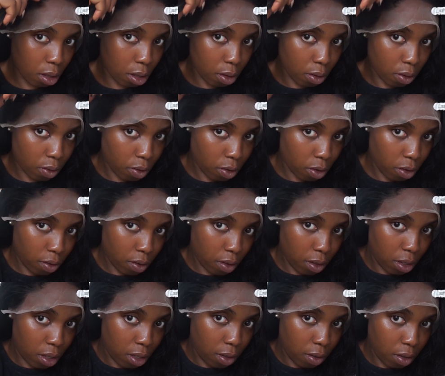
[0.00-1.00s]
I'm just
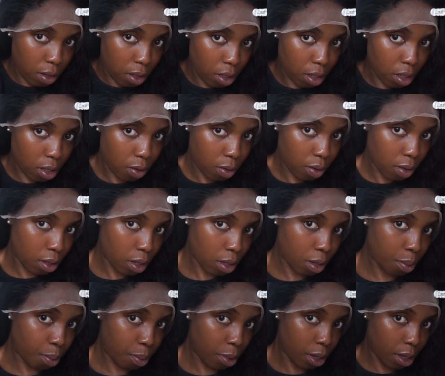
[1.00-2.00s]
knitting out
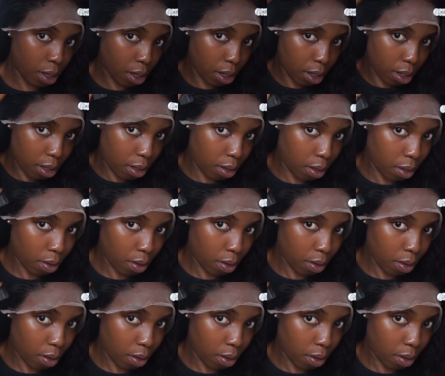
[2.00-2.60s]
that part,